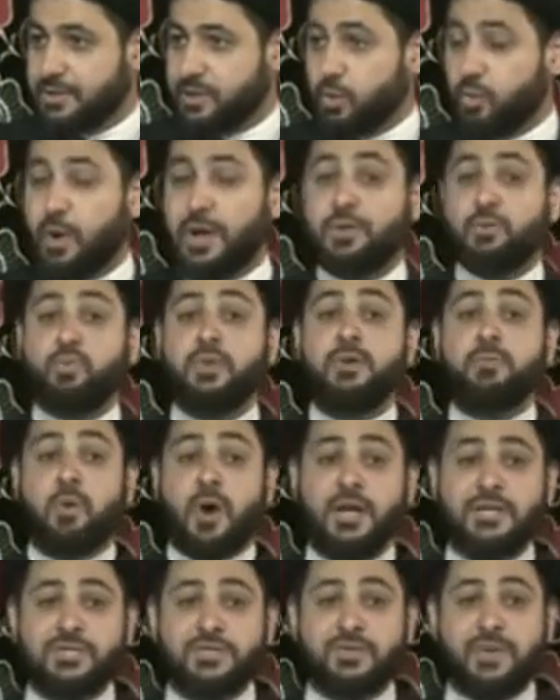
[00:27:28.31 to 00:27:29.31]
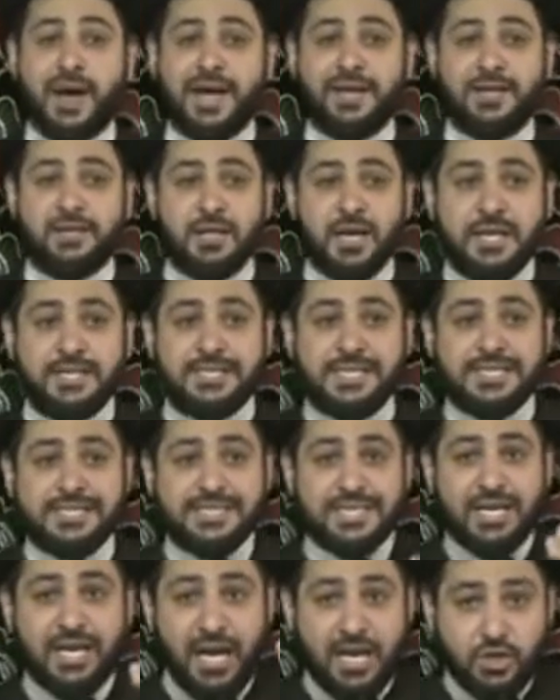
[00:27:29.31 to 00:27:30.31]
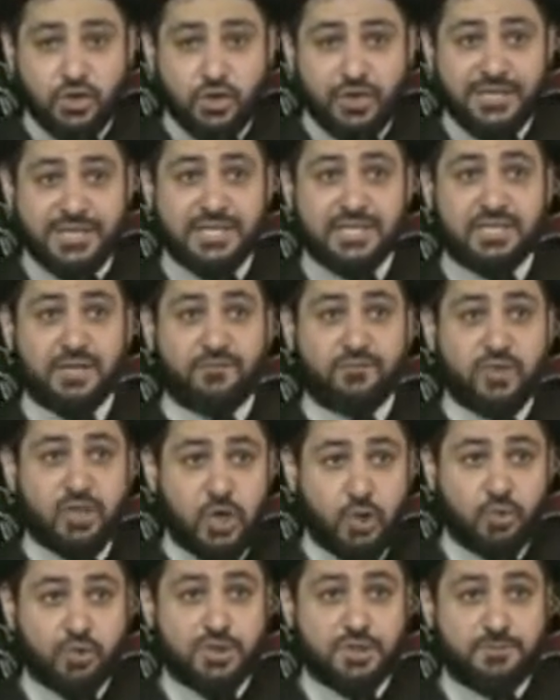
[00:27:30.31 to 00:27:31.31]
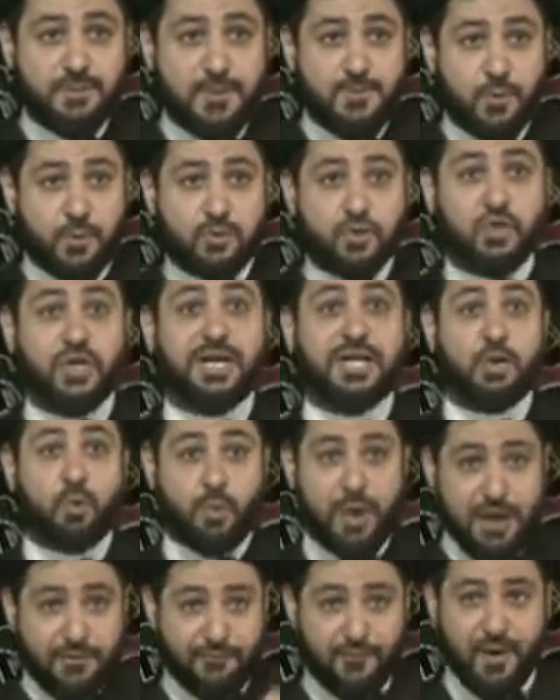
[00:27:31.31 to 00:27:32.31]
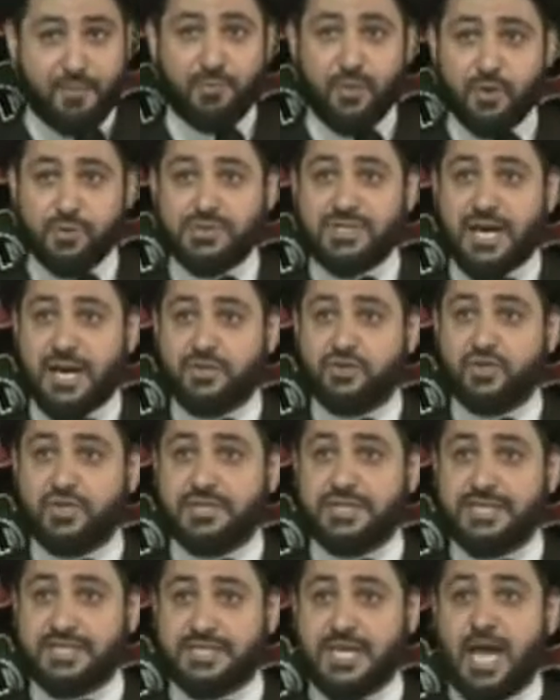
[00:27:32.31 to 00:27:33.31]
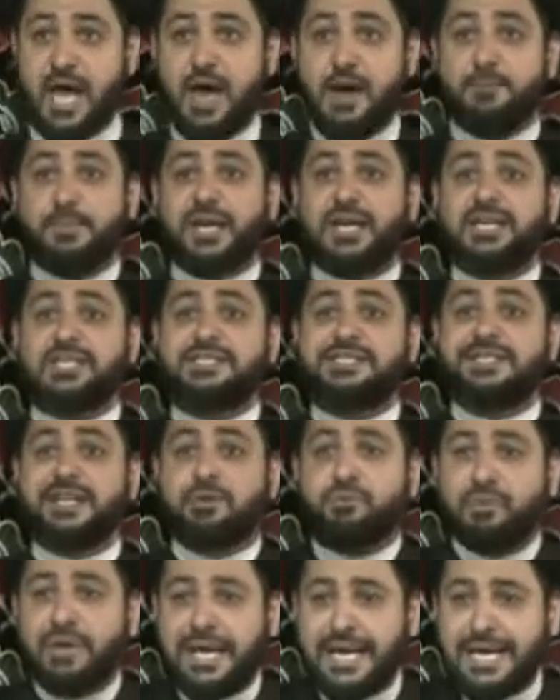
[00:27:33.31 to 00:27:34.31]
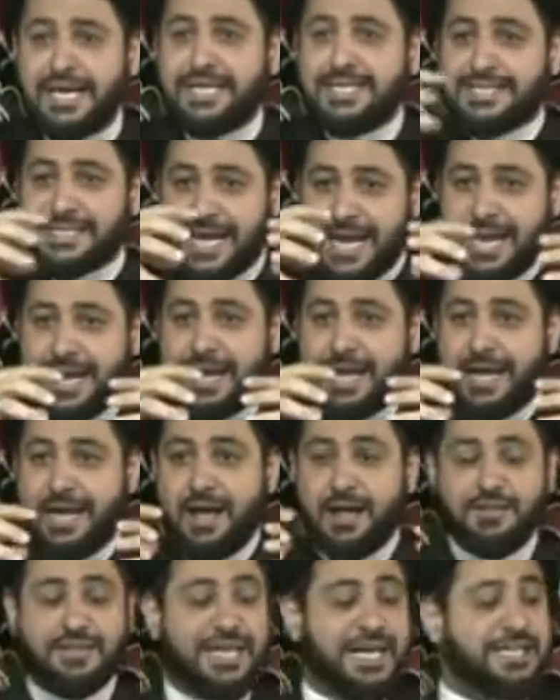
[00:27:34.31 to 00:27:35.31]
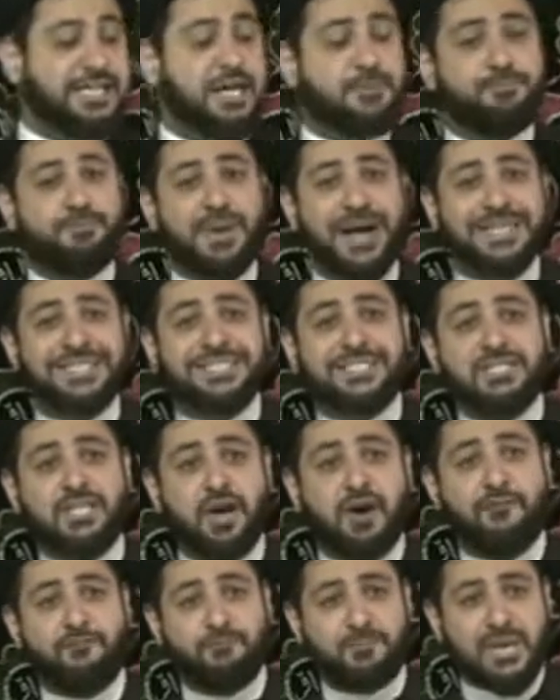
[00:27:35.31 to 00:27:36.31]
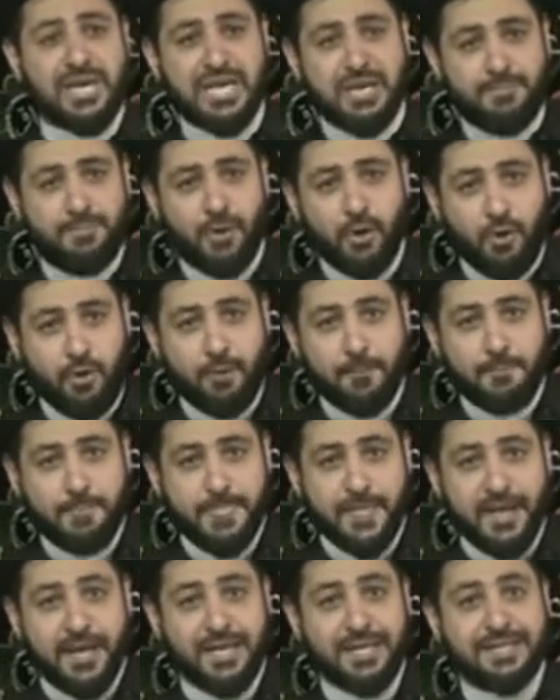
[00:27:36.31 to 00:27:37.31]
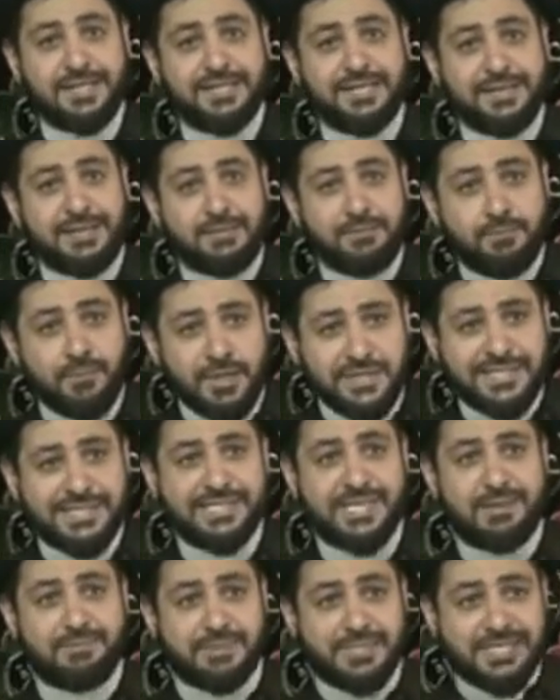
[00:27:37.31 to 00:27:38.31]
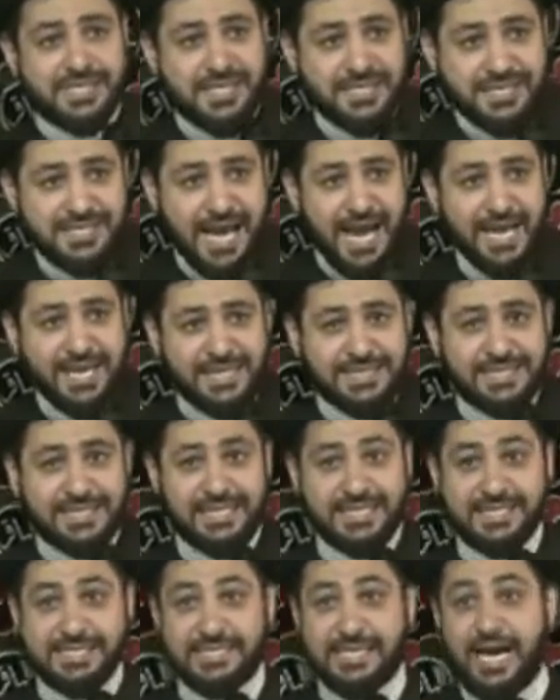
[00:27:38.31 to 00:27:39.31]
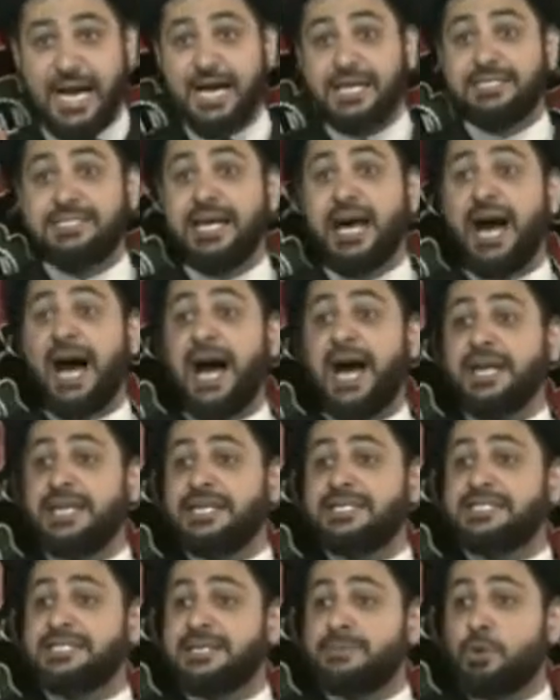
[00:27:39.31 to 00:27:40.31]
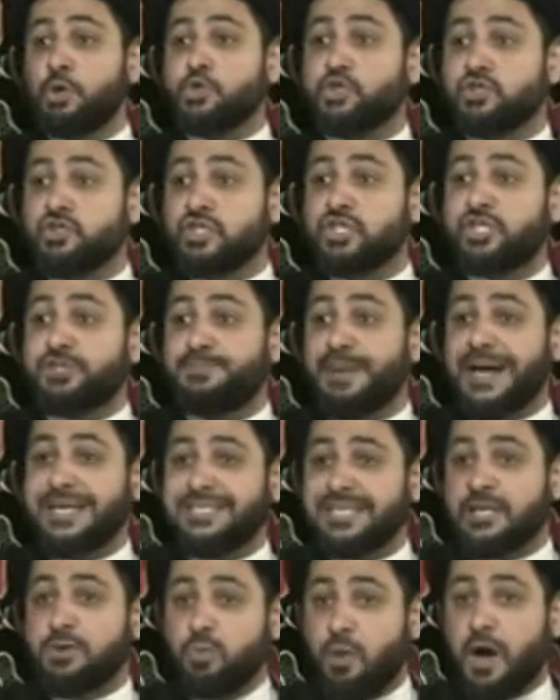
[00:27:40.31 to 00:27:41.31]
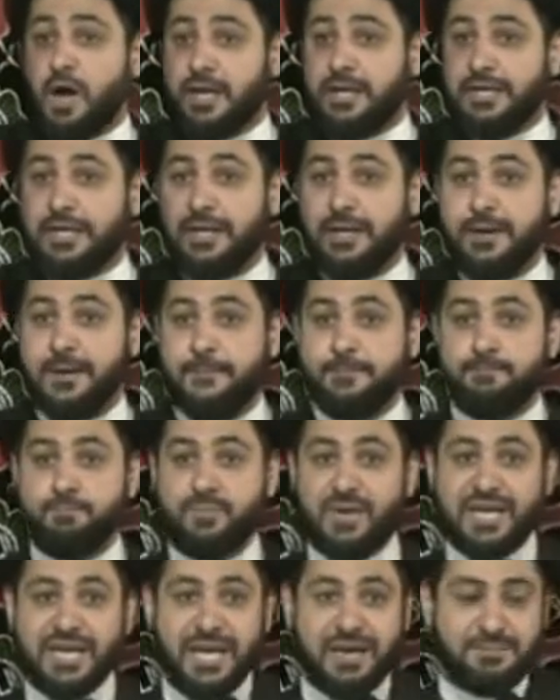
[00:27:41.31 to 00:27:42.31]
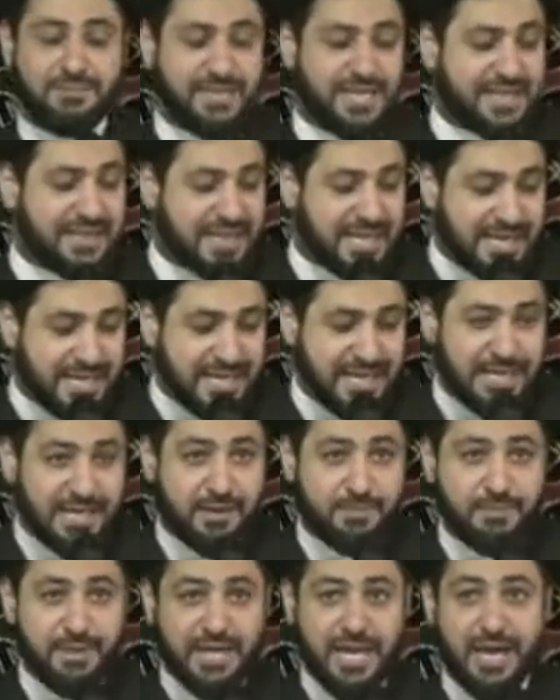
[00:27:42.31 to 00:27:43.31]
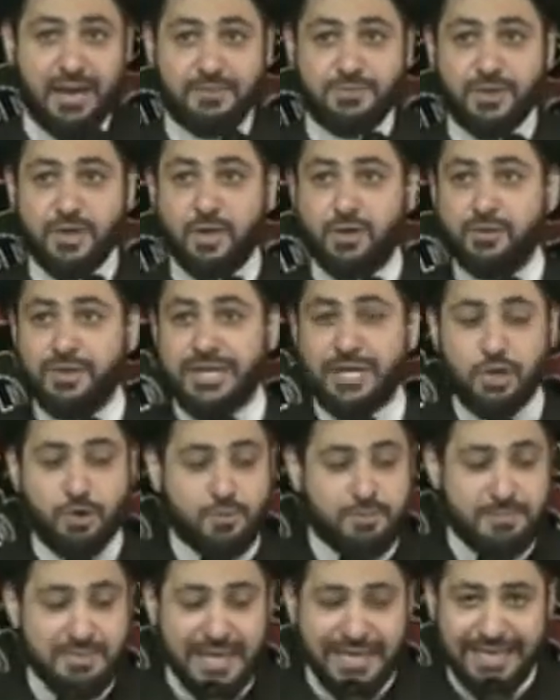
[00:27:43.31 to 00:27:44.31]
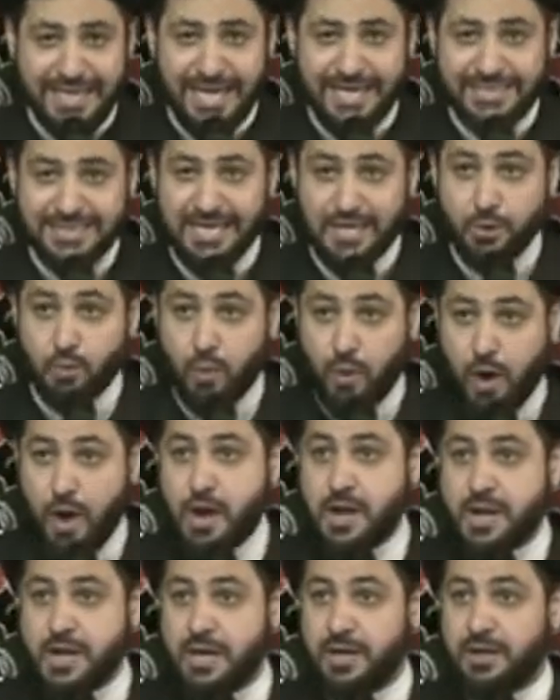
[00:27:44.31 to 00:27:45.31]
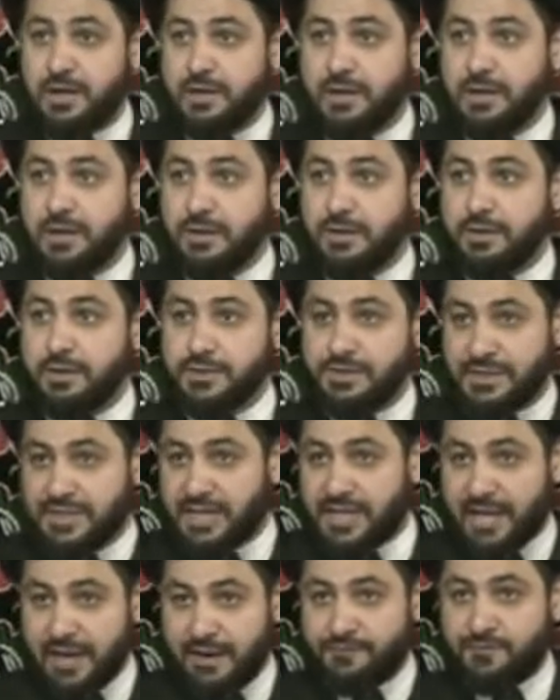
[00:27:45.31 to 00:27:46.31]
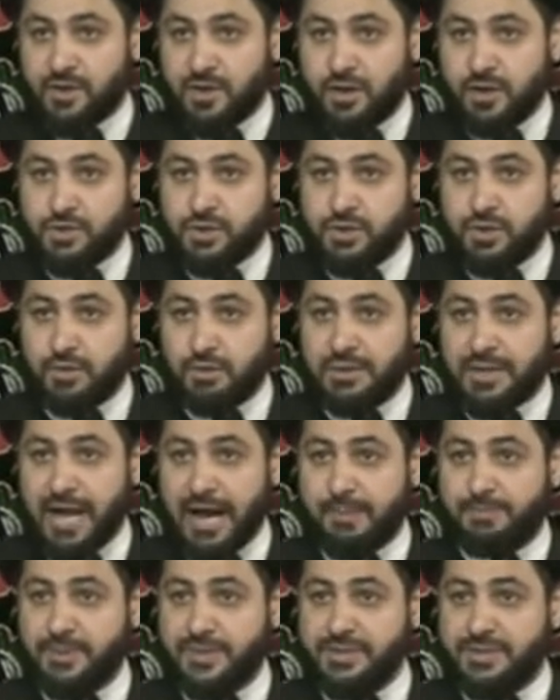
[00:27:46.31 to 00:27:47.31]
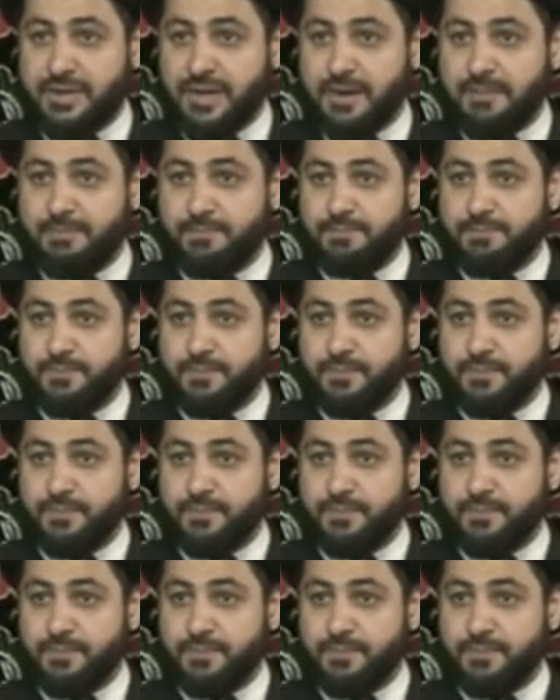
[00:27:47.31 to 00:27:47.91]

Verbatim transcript: So what we want to analyze is the characteristics of those people to get away from those characteristics. Because the reason that the best of people in the Muslim societies, the highest, the most respected one, became the dhalil and became, you know, humiliated one. You see that after Ashura, what happened to them?